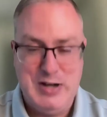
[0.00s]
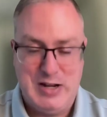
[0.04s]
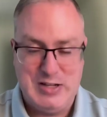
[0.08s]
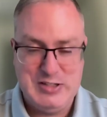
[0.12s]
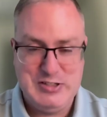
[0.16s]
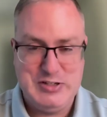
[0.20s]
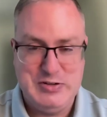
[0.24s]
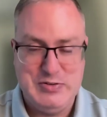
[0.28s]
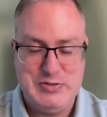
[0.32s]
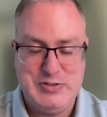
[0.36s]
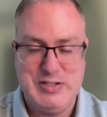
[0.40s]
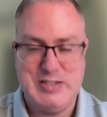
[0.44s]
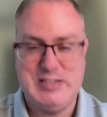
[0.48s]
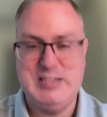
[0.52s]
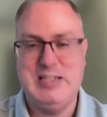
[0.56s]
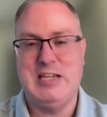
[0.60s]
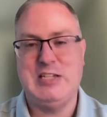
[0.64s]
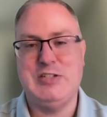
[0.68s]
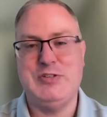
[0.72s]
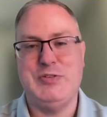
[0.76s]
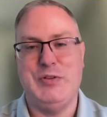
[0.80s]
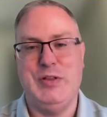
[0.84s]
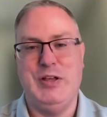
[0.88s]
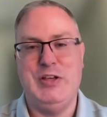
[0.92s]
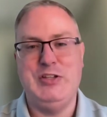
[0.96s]
not so
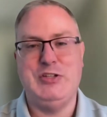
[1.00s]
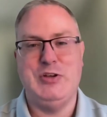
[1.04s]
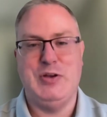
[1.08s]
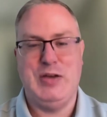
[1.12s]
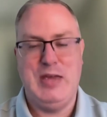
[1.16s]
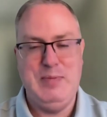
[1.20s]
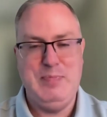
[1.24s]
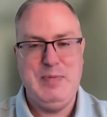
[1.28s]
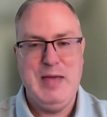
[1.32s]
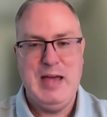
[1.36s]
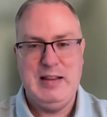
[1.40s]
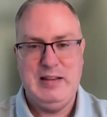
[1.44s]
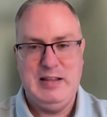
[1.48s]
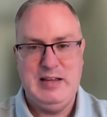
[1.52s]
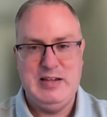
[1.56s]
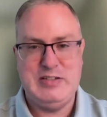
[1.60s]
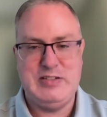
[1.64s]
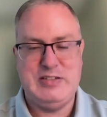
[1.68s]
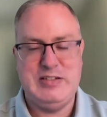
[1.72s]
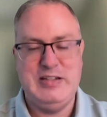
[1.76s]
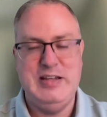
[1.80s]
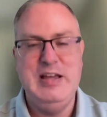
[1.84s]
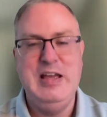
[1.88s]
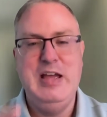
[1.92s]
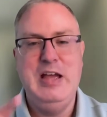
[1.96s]
successfully. So keep that
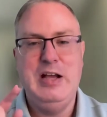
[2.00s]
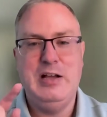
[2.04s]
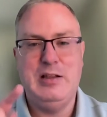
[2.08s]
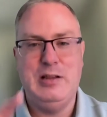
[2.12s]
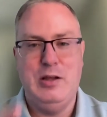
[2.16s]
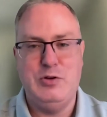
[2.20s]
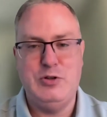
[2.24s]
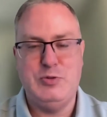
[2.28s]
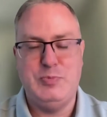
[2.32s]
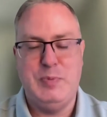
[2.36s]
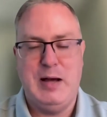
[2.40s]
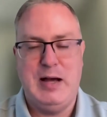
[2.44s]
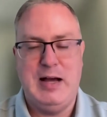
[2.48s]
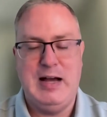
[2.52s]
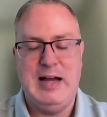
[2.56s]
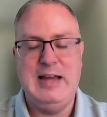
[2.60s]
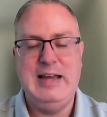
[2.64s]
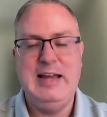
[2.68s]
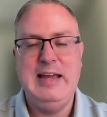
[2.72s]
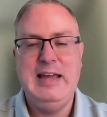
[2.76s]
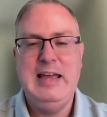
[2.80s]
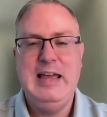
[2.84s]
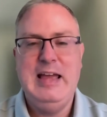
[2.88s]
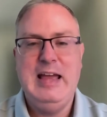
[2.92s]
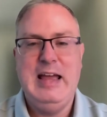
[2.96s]
list close by,
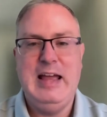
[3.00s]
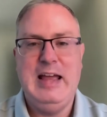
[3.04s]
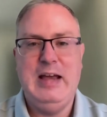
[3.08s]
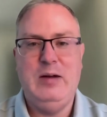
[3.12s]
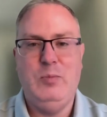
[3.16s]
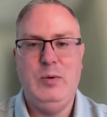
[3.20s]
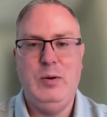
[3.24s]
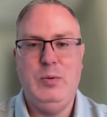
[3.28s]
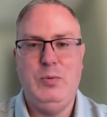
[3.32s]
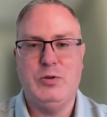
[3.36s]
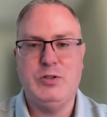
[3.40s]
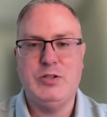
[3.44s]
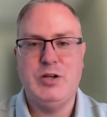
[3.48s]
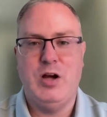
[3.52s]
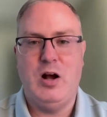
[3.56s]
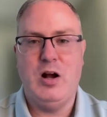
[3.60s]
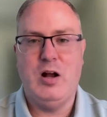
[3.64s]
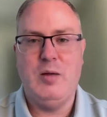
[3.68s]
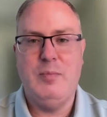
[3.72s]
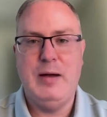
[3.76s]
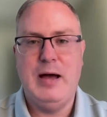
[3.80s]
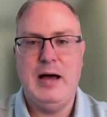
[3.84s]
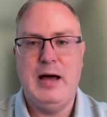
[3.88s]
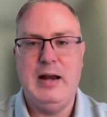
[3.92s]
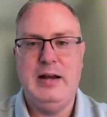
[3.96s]
and we will
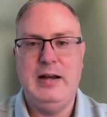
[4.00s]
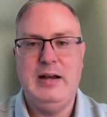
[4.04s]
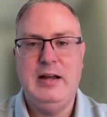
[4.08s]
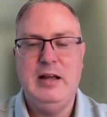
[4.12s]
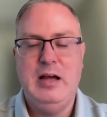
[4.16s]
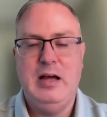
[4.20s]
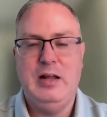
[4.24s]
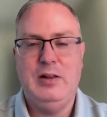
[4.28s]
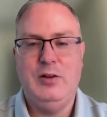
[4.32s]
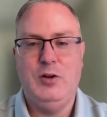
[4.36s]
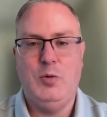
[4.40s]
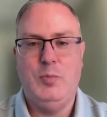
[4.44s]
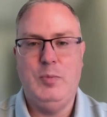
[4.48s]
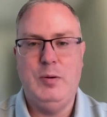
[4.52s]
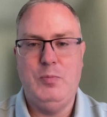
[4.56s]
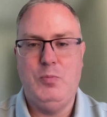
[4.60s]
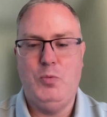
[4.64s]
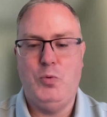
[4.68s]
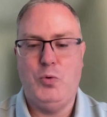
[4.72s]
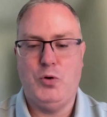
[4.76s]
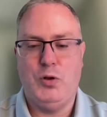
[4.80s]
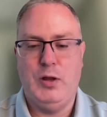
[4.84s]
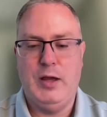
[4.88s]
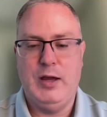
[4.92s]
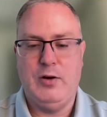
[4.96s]
talk about it a little bit
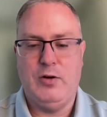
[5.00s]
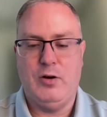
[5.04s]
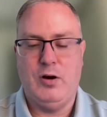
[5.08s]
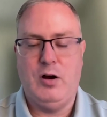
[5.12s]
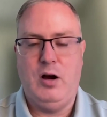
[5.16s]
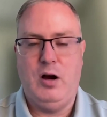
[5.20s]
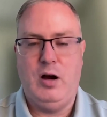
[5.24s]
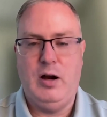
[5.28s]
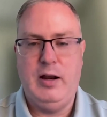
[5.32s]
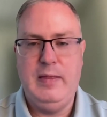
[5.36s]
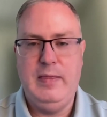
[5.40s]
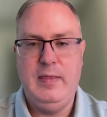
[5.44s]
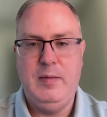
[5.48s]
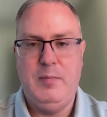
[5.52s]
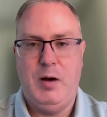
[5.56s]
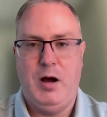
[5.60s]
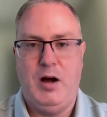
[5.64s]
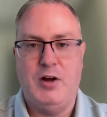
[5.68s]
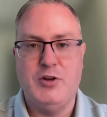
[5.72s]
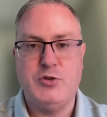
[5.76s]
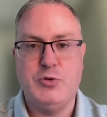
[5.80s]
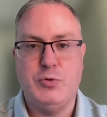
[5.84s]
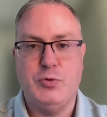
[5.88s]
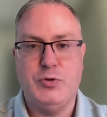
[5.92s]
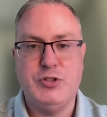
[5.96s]
more later on in the
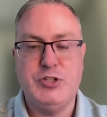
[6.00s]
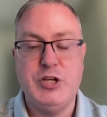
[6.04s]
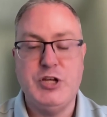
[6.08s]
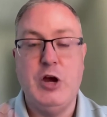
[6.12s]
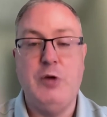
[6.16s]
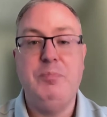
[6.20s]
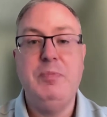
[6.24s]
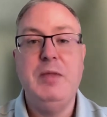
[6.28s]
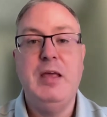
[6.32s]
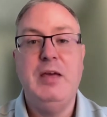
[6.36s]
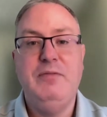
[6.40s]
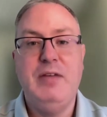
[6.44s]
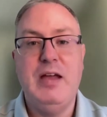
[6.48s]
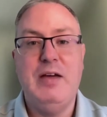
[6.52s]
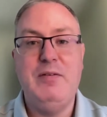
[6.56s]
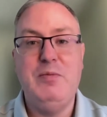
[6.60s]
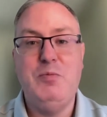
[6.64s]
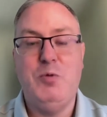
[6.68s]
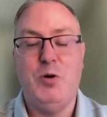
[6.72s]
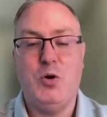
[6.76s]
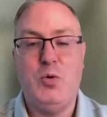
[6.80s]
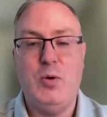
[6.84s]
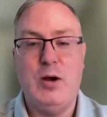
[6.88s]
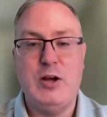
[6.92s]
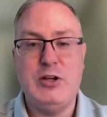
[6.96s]
module. So if you have any
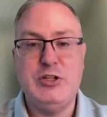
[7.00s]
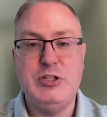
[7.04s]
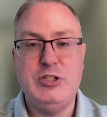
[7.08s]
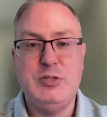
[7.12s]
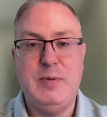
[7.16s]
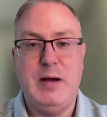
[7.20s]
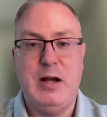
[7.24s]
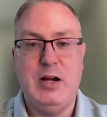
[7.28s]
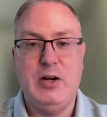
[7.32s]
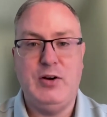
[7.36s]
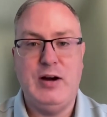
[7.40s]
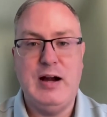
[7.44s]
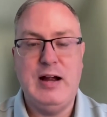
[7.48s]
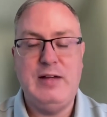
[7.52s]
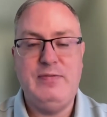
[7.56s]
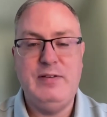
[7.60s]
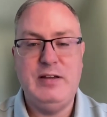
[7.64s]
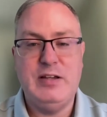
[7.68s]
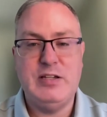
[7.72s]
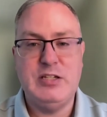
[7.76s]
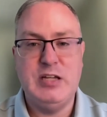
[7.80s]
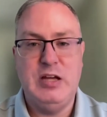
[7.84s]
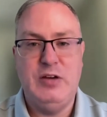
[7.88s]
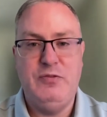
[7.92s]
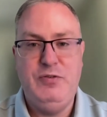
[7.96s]
more questions about
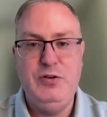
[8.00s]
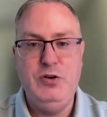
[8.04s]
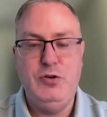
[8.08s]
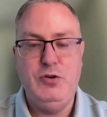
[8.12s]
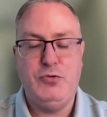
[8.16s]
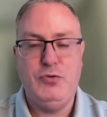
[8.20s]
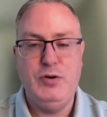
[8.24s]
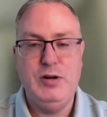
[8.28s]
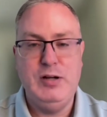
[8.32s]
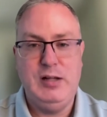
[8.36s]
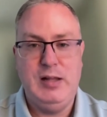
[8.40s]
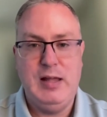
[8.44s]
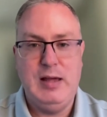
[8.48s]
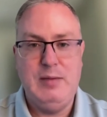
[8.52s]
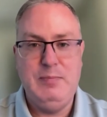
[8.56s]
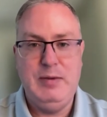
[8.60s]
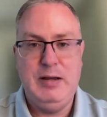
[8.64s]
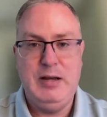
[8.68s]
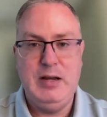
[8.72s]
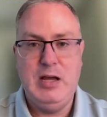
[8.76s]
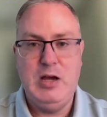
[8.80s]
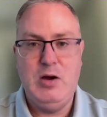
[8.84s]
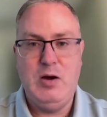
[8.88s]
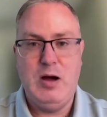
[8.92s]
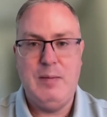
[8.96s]
graphics, feel free to let me
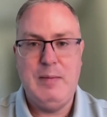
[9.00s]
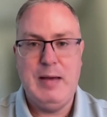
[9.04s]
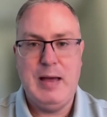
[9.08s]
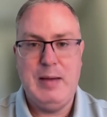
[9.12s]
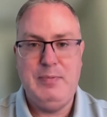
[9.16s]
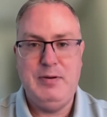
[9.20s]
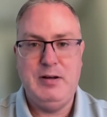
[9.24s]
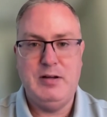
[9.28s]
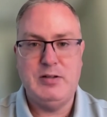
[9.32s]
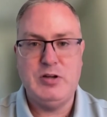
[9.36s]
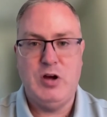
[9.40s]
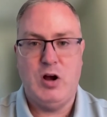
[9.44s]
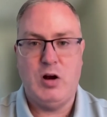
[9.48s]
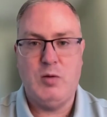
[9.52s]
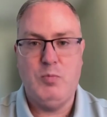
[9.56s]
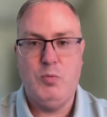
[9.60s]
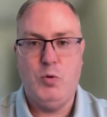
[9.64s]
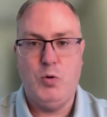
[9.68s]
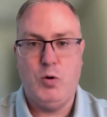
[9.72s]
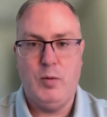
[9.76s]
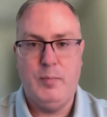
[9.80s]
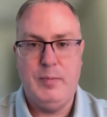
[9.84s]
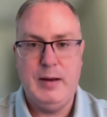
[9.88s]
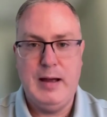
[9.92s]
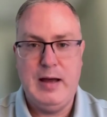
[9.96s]
know. I'm happy to talk
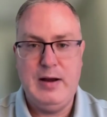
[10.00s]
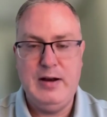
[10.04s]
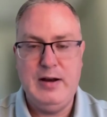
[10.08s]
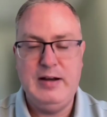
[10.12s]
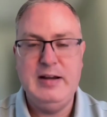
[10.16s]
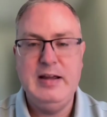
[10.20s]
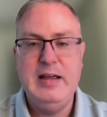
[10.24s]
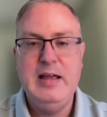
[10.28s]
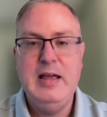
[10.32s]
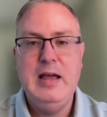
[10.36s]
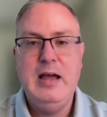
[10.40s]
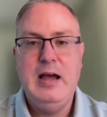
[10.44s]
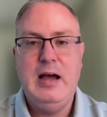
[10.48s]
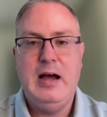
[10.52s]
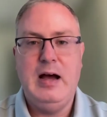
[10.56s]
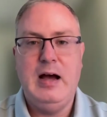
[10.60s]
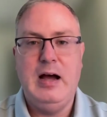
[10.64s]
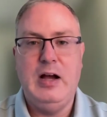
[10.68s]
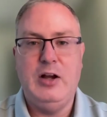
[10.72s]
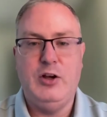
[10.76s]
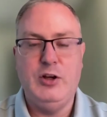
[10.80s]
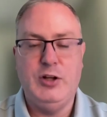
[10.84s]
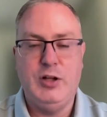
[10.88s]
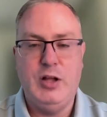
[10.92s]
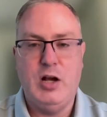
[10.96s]
more about
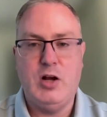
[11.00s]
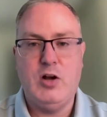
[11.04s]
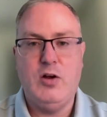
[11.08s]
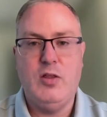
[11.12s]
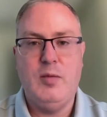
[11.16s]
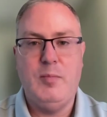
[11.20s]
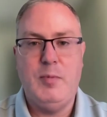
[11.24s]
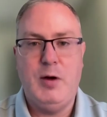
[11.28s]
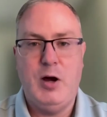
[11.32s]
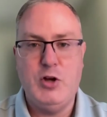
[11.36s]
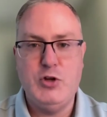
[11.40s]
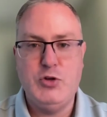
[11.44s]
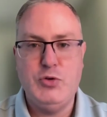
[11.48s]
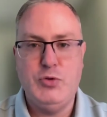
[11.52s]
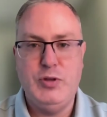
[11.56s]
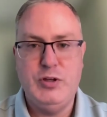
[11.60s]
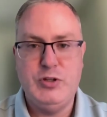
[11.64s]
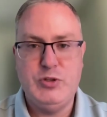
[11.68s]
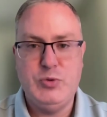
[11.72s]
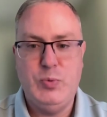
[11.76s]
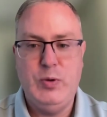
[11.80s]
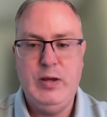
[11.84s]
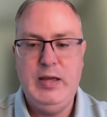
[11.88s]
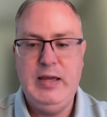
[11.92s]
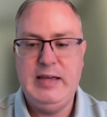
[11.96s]
it. Good luck on the module
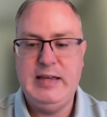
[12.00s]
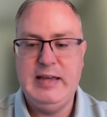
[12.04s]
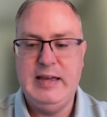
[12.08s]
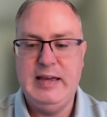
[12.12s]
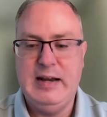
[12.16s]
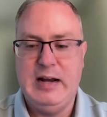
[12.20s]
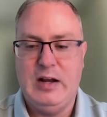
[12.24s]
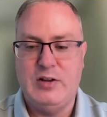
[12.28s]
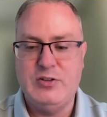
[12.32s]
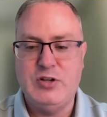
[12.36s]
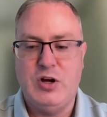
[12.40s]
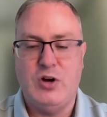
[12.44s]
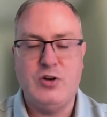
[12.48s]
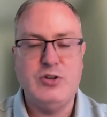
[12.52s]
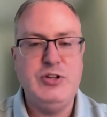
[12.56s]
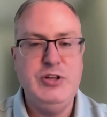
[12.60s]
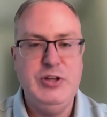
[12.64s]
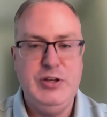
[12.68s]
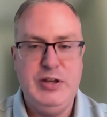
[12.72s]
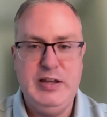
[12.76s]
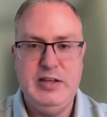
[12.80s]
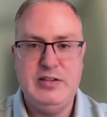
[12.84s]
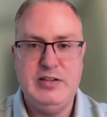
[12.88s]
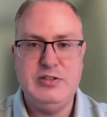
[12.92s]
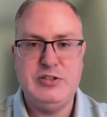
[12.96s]
this week, and I'll talk to
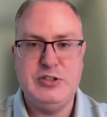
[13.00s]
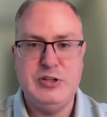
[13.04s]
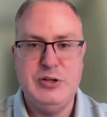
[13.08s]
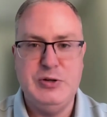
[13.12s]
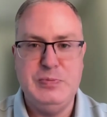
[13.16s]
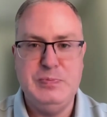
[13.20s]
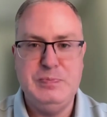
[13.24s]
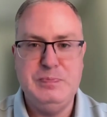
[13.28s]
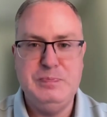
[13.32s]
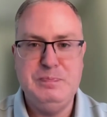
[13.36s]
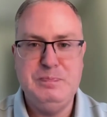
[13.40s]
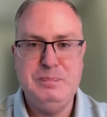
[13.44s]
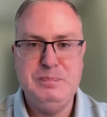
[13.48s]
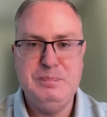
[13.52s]
you again soon.